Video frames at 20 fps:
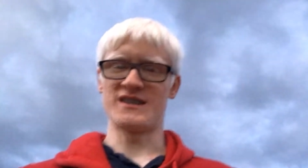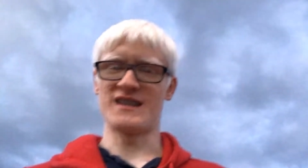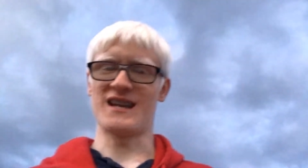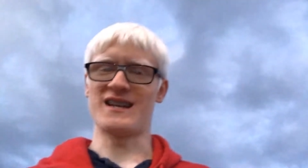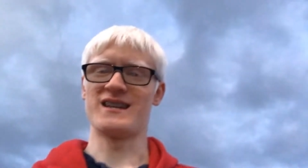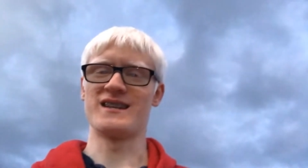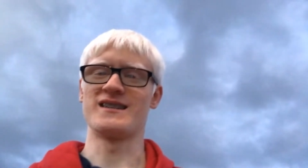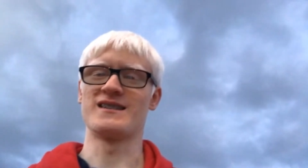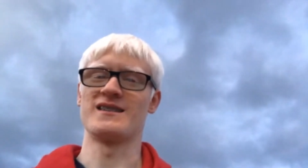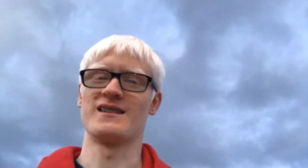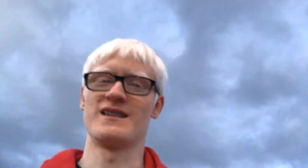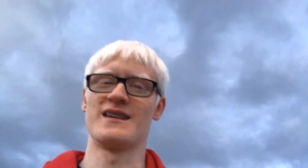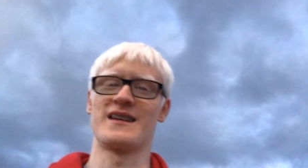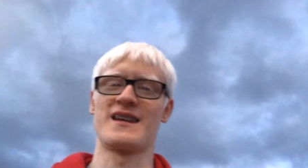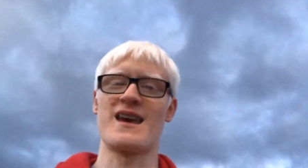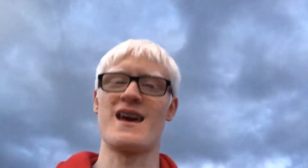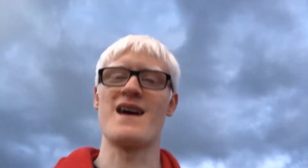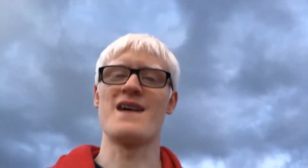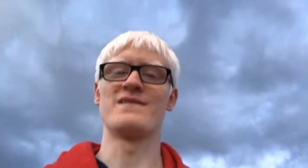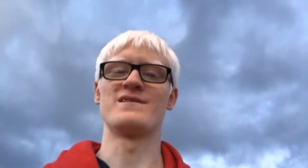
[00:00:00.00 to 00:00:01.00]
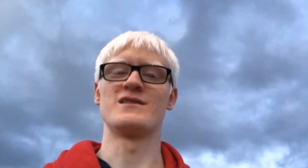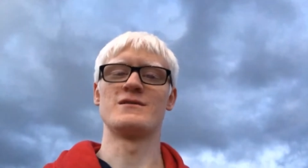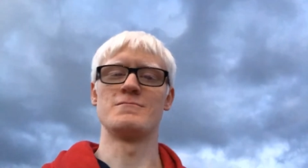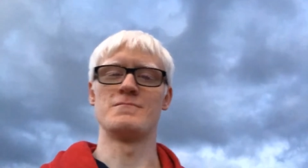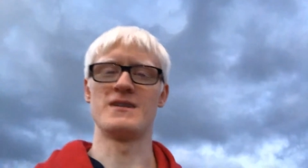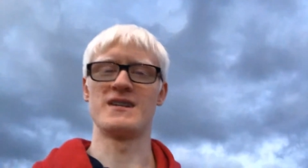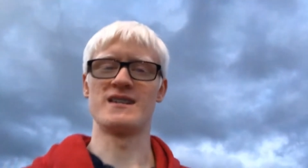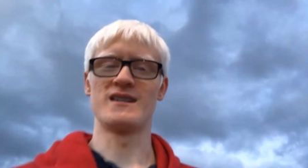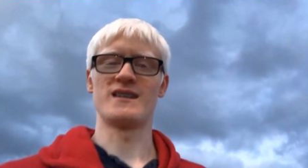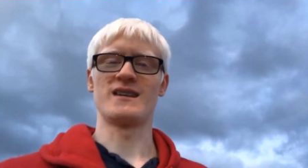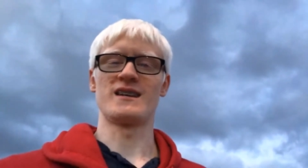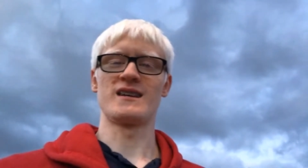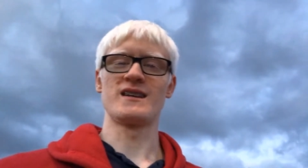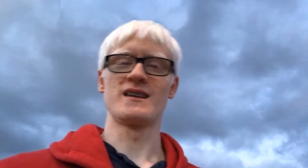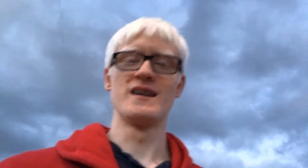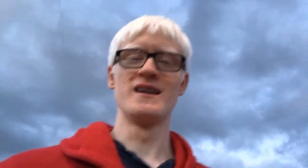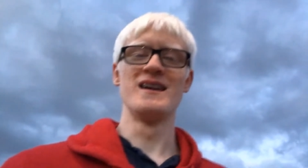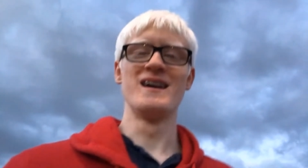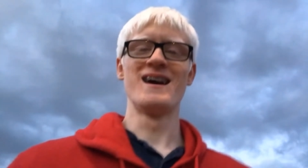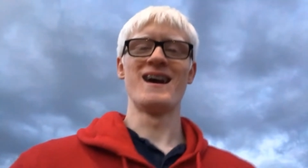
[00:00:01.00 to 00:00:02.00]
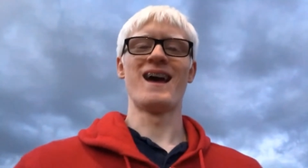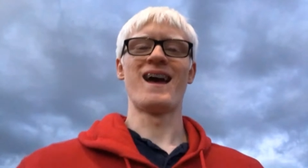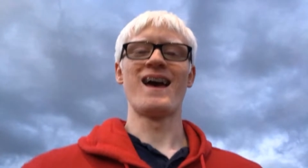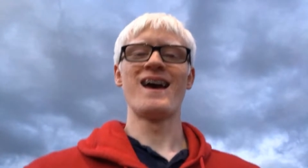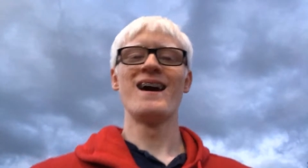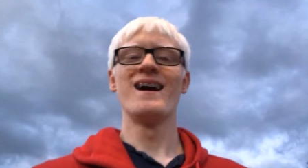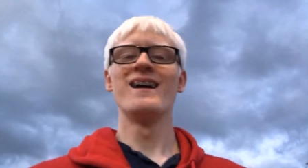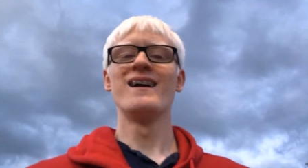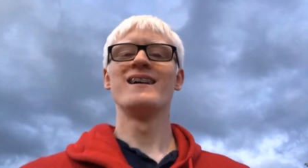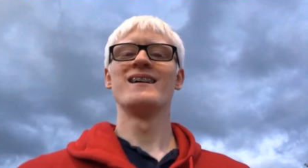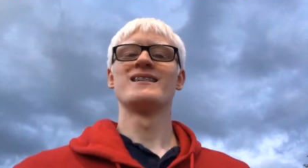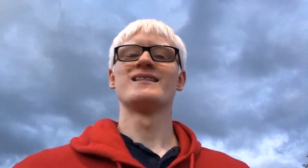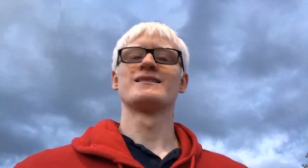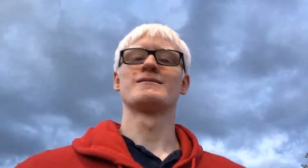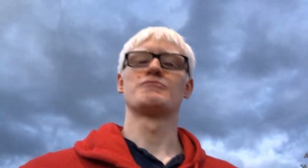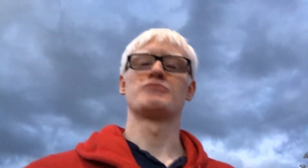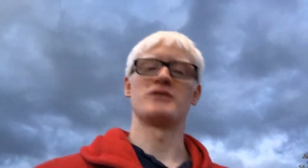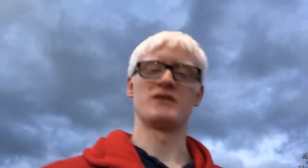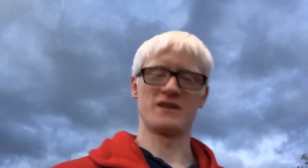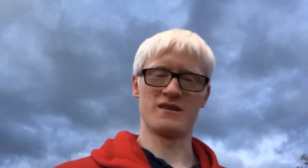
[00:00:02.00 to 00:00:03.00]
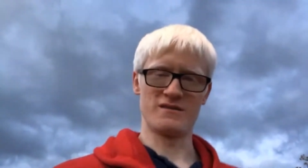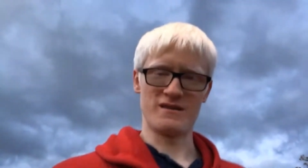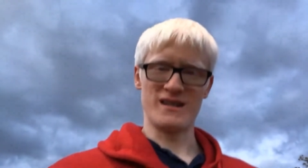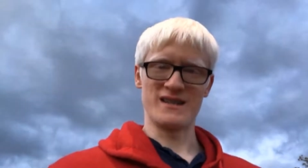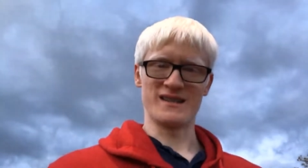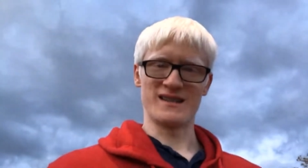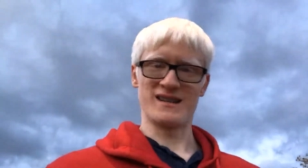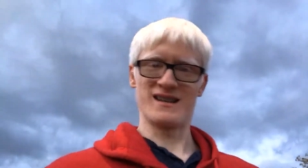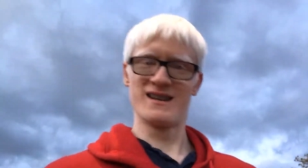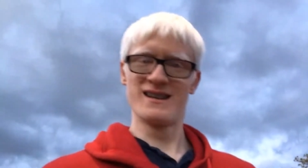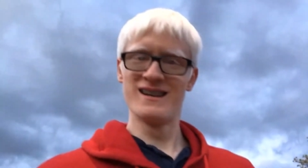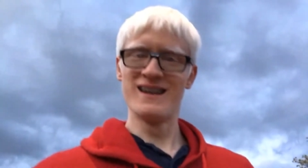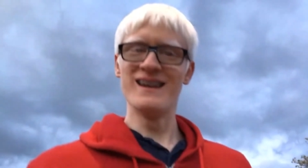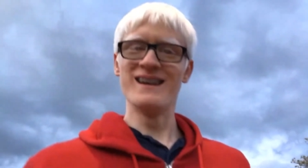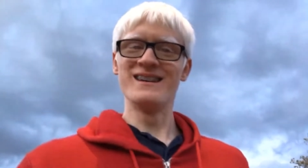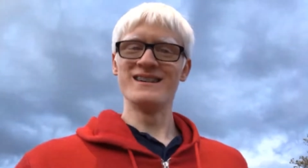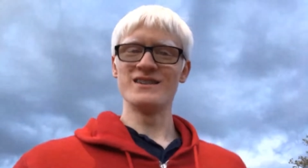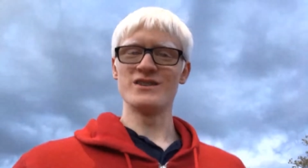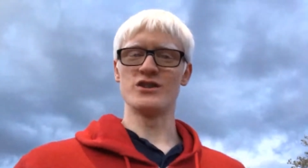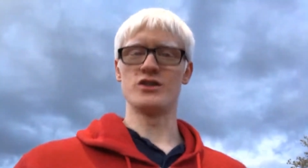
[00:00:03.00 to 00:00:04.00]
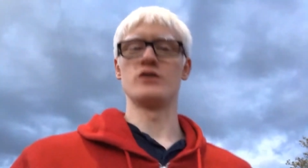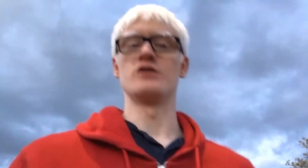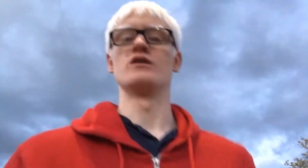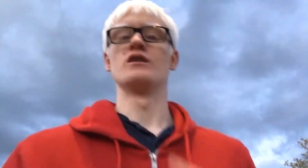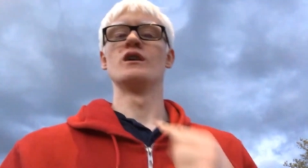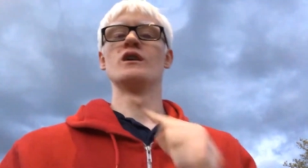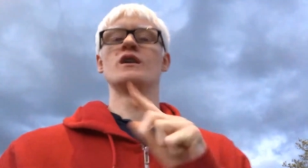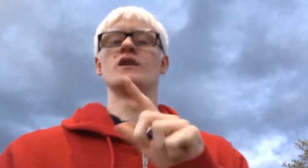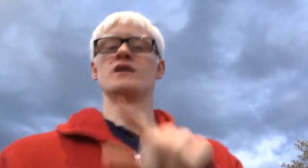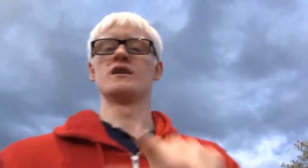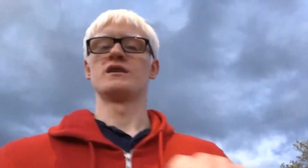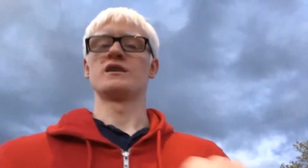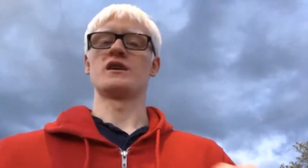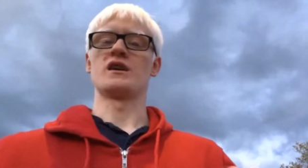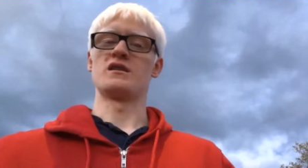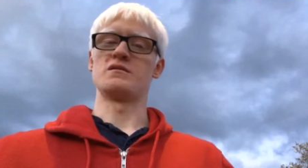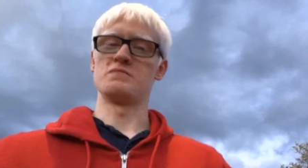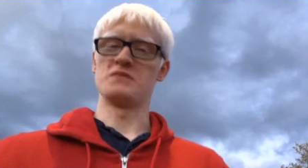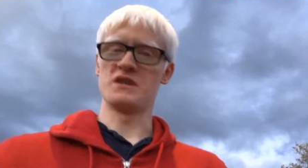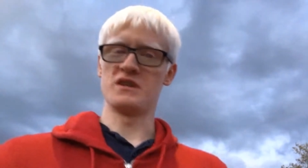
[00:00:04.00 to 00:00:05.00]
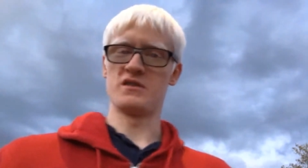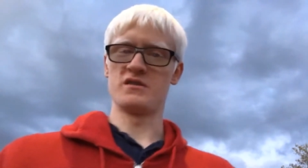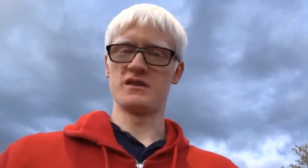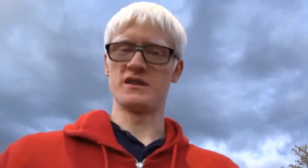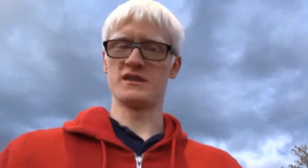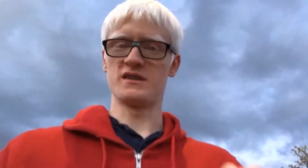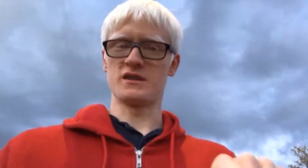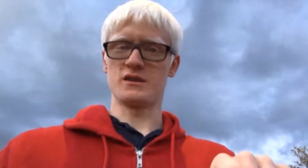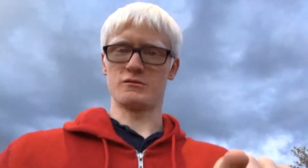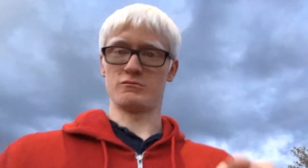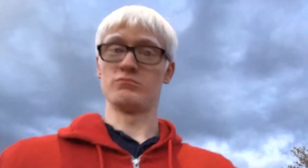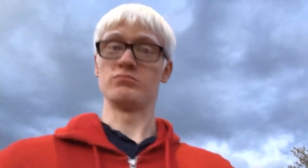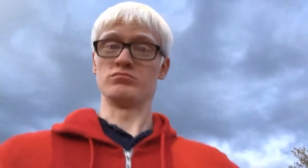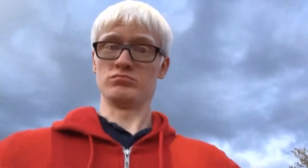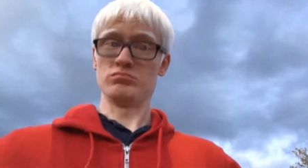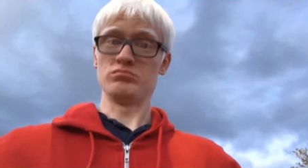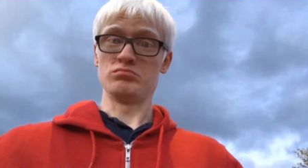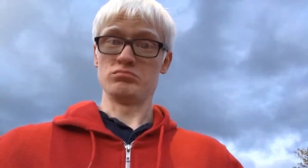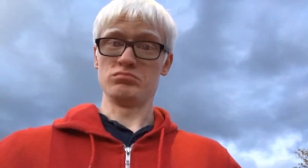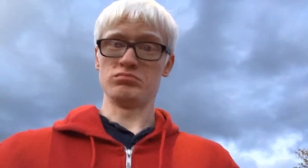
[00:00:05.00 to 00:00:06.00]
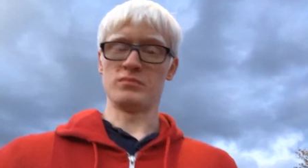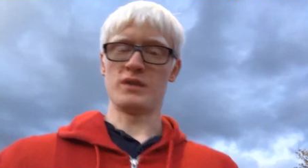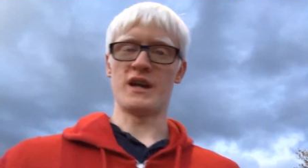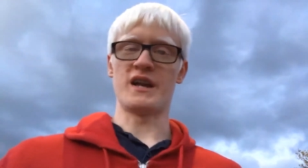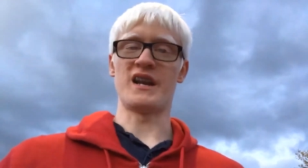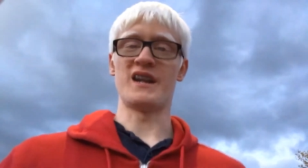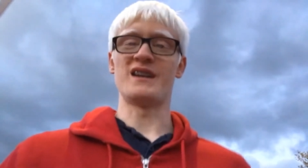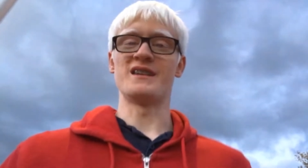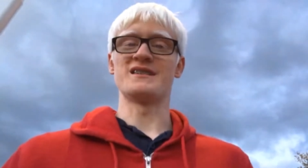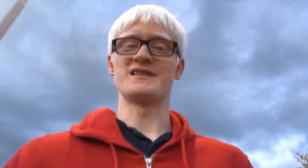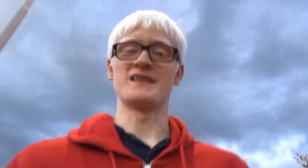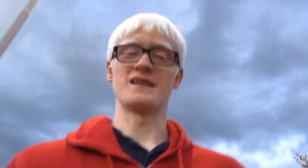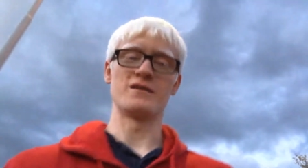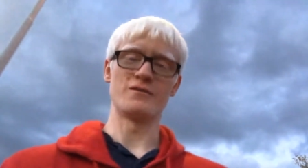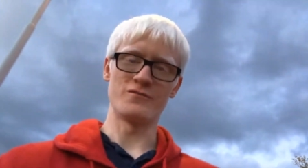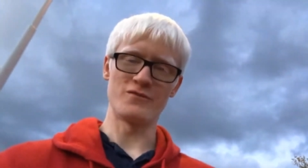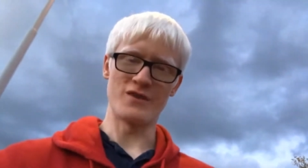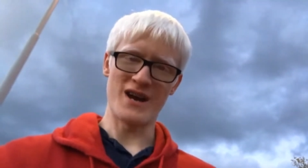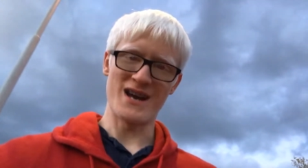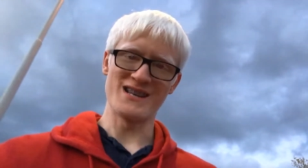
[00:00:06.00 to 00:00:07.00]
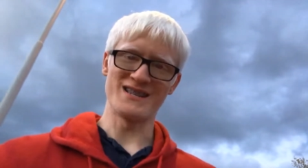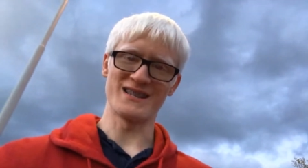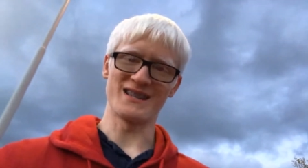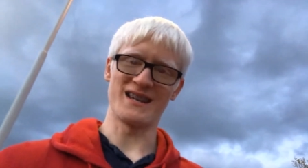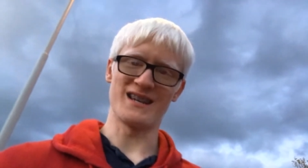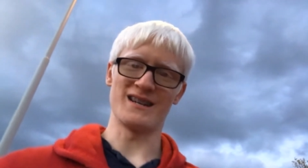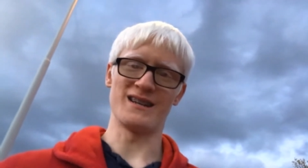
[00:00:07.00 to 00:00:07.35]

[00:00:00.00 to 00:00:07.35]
setting till like after midnight. It's pretty crazy. Gotta be there to see it. And then the sun will rise again